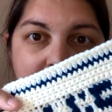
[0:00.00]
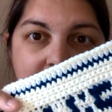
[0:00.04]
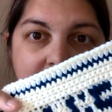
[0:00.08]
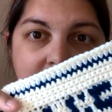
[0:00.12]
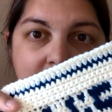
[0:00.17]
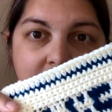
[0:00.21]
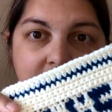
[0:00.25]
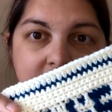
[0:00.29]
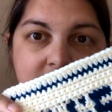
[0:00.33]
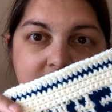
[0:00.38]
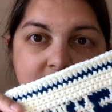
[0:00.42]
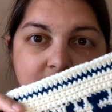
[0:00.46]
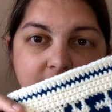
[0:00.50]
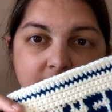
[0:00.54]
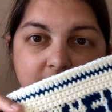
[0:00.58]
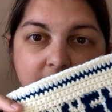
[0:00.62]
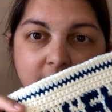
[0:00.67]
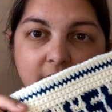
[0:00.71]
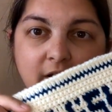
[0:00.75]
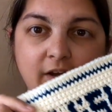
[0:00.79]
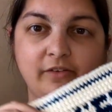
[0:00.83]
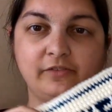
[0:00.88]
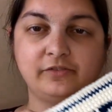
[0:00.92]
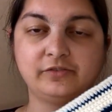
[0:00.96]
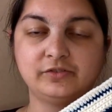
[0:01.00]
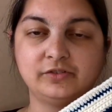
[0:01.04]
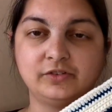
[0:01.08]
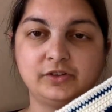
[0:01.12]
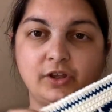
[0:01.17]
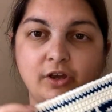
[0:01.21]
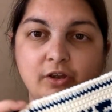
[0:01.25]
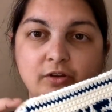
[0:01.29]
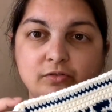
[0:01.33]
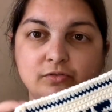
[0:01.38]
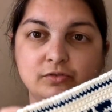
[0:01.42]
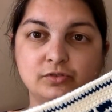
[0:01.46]
Yeah, so I have
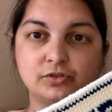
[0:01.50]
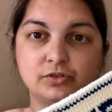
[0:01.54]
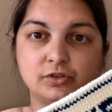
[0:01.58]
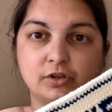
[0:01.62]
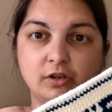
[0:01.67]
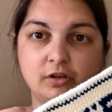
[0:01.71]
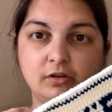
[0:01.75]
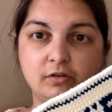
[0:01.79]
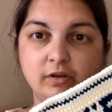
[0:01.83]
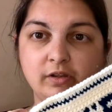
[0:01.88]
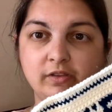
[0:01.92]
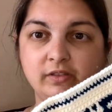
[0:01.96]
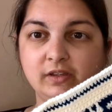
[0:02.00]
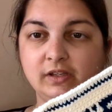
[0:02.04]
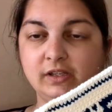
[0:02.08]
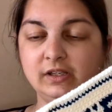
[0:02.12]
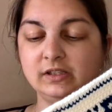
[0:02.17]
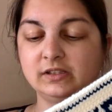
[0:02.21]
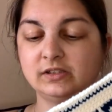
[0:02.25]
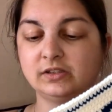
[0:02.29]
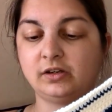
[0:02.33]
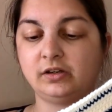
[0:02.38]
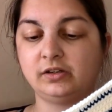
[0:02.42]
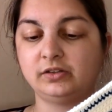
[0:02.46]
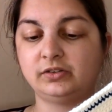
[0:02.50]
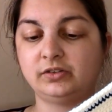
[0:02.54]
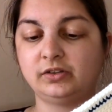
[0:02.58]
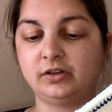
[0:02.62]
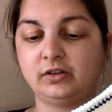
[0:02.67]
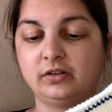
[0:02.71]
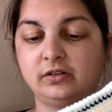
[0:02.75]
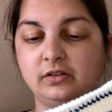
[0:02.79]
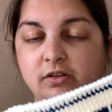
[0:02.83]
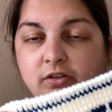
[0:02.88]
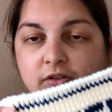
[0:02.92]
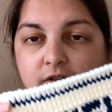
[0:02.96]
those 2, and these are
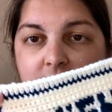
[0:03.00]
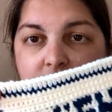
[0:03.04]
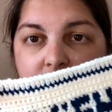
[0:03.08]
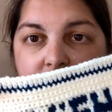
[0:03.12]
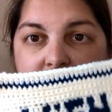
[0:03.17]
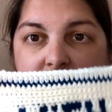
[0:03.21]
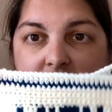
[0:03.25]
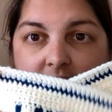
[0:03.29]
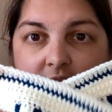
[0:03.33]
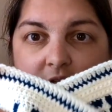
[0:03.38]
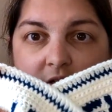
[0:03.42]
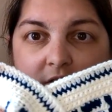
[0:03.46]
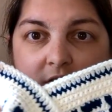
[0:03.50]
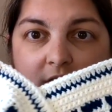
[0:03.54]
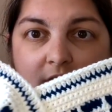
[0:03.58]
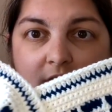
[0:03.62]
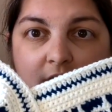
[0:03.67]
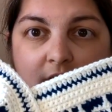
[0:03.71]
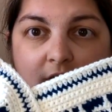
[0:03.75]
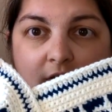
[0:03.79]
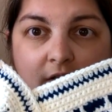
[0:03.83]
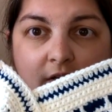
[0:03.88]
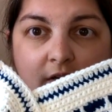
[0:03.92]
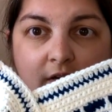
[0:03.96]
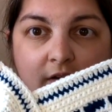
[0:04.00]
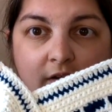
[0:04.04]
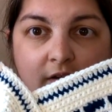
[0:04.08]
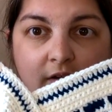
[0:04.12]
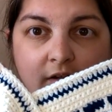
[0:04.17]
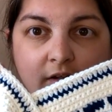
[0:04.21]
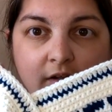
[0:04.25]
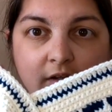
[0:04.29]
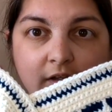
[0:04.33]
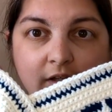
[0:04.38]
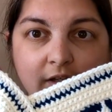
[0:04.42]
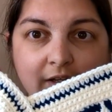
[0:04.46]
done using
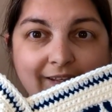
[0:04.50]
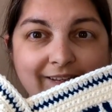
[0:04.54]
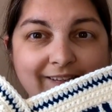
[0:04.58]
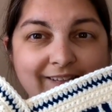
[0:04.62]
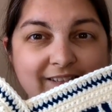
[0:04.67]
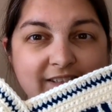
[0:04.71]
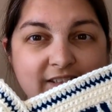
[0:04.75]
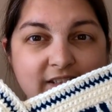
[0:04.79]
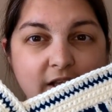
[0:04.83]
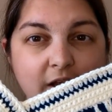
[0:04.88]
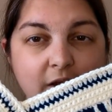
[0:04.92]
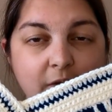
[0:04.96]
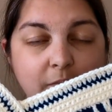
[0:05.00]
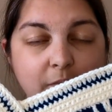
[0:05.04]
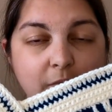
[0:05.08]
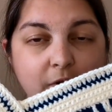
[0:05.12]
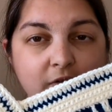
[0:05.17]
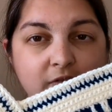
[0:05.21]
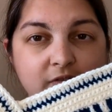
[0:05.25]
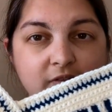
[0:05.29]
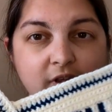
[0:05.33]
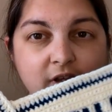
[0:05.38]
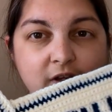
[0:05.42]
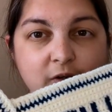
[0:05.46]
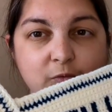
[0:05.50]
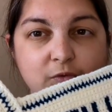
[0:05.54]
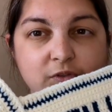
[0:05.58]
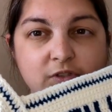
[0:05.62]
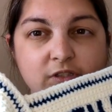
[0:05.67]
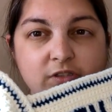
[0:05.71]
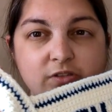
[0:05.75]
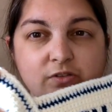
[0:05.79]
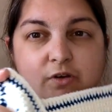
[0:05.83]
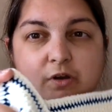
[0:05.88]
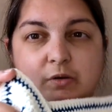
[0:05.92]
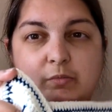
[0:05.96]
inset mosaic, which
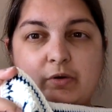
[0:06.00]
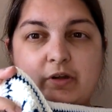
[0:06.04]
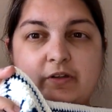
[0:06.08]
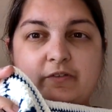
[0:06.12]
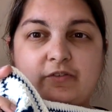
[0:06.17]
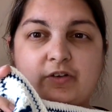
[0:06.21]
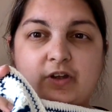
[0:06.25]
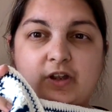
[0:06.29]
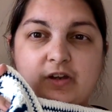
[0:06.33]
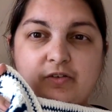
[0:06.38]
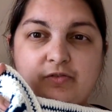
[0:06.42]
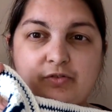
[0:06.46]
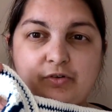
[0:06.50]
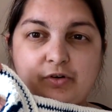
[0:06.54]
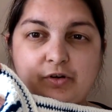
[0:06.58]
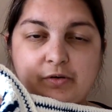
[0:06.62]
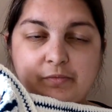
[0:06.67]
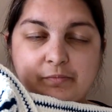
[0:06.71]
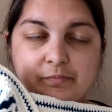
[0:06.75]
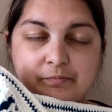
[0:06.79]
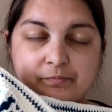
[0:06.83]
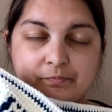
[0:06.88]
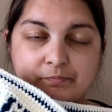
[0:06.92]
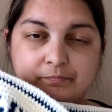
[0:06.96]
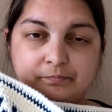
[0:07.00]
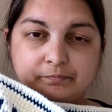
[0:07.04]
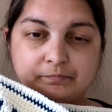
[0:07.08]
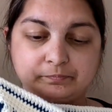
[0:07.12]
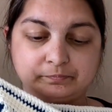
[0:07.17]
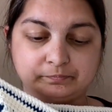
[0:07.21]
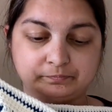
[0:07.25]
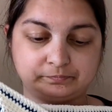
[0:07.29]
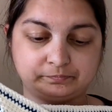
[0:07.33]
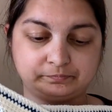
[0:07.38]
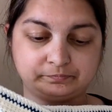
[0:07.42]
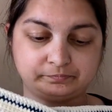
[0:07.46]
is not my favorite.
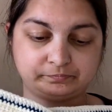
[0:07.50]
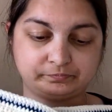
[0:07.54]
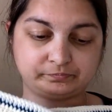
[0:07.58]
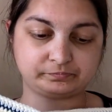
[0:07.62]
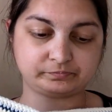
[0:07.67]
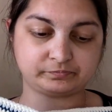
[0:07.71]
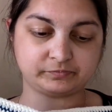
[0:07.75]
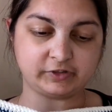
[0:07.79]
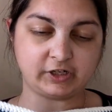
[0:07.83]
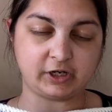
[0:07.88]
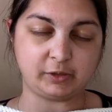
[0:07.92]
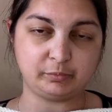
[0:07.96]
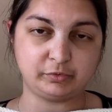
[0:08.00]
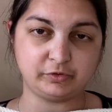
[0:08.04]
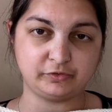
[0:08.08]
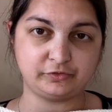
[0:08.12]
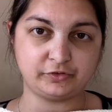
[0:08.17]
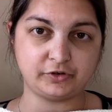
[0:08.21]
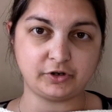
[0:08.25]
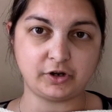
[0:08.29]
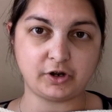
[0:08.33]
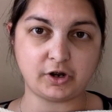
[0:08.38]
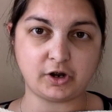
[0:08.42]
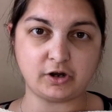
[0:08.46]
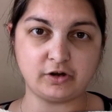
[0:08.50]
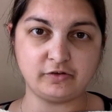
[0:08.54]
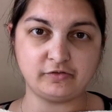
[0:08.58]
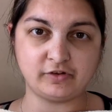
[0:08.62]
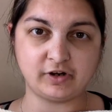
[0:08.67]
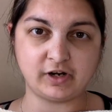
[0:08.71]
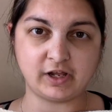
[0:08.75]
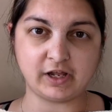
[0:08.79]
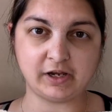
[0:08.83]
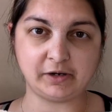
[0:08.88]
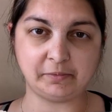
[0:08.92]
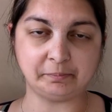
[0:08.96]
I prefer
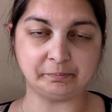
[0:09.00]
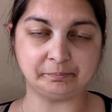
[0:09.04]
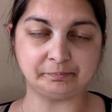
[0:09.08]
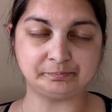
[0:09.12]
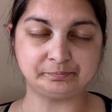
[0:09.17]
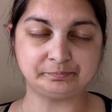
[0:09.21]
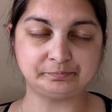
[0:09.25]
overlay,